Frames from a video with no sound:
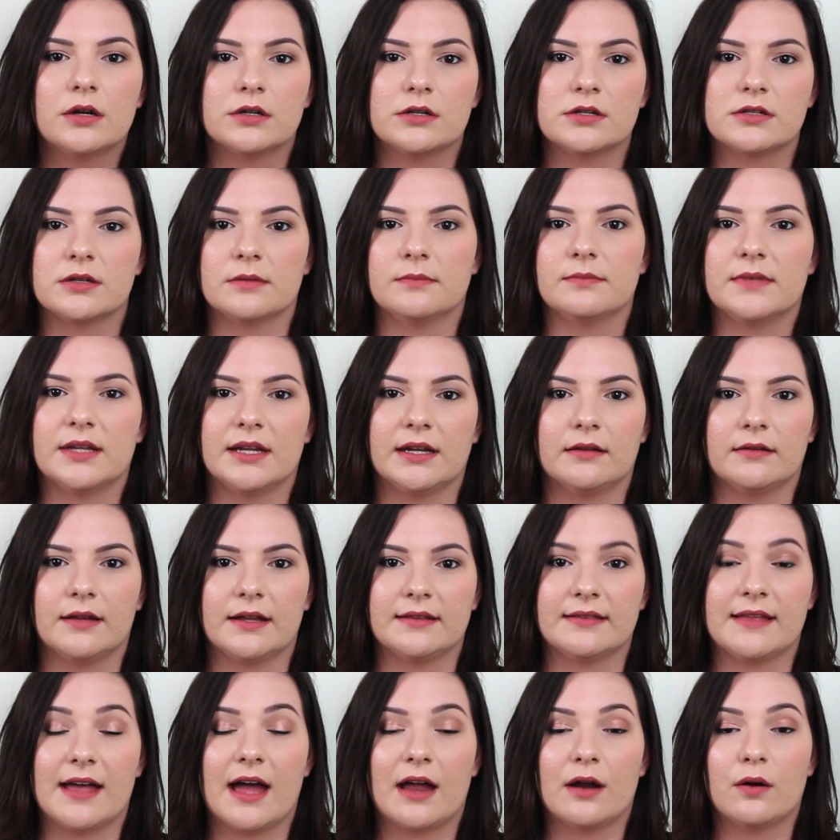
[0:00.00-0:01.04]
or something
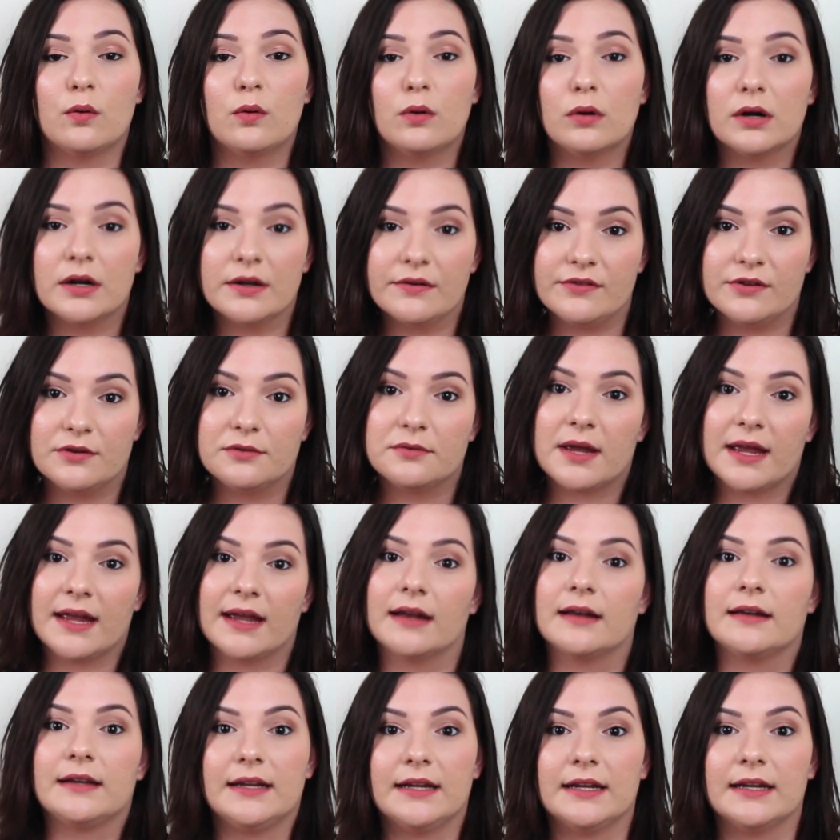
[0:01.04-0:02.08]
like that, or if you
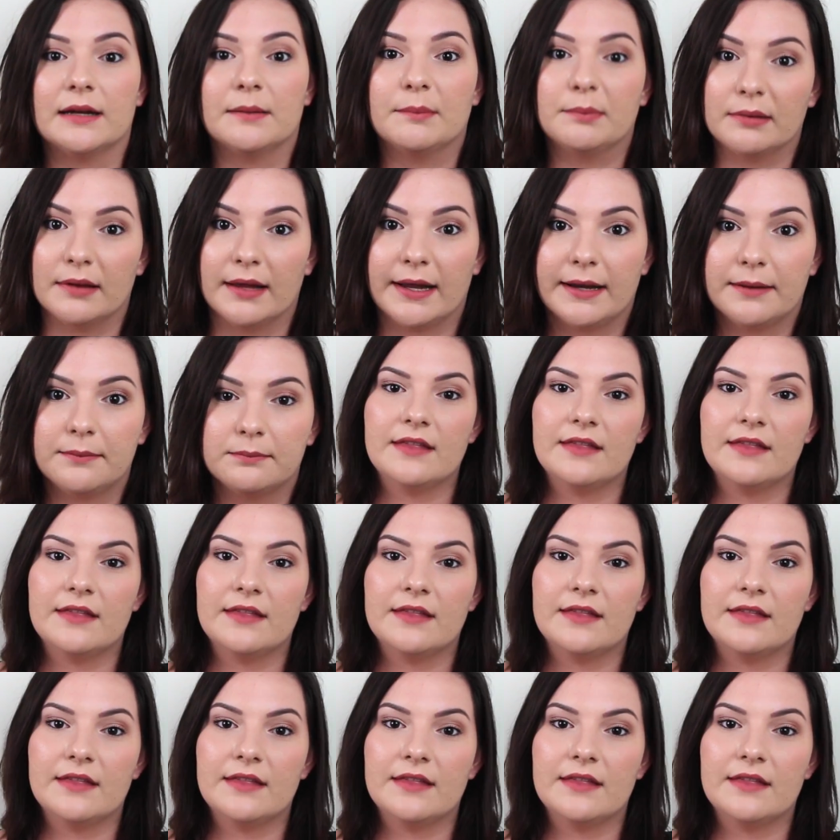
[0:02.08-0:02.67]
can, eat it plain.